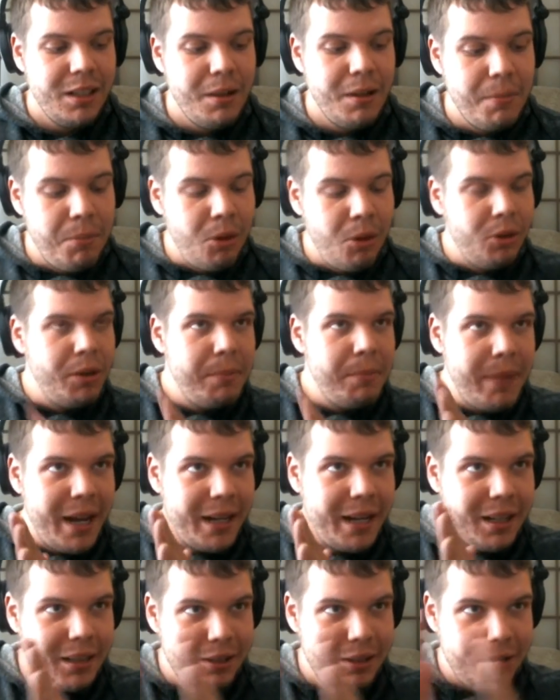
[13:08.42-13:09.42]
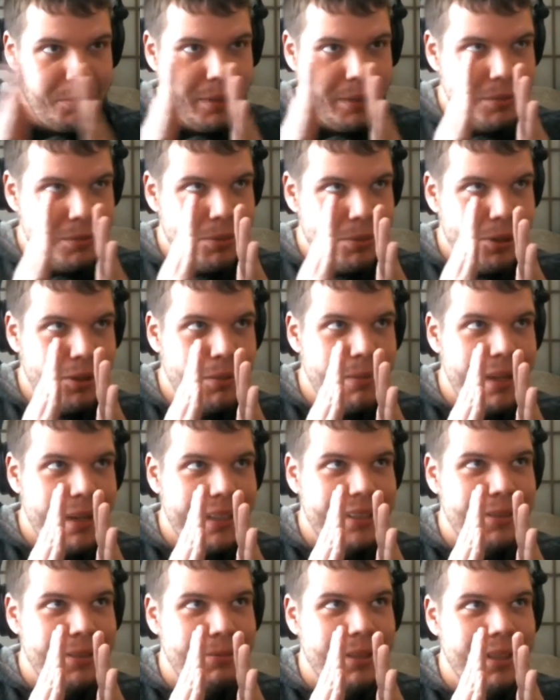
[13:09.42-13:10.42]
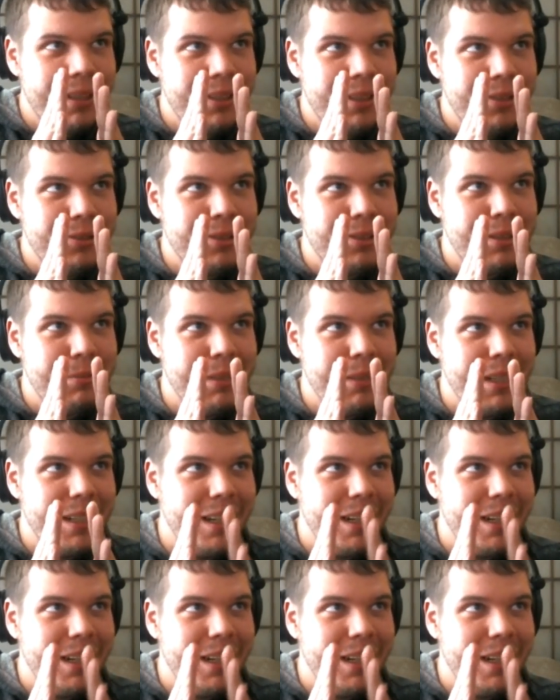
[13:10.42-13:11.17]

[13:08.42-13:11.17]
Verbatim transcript: pull it back a little bit, pull it back to what it used to be.